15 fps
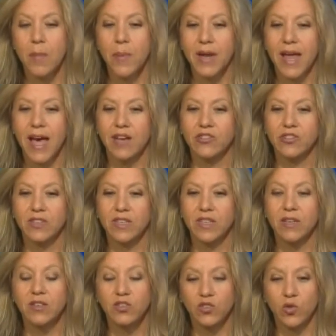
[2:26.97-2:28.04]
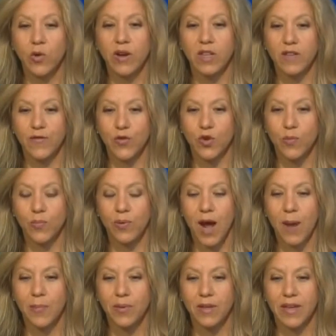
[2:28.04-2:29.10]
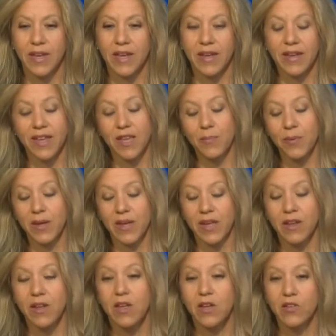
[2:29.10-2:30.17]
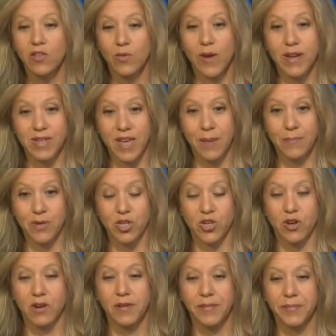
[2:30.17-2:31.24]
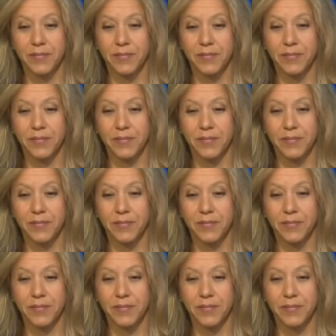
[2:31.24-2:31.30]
but actually storing the food properly and keeping it to the right temperature.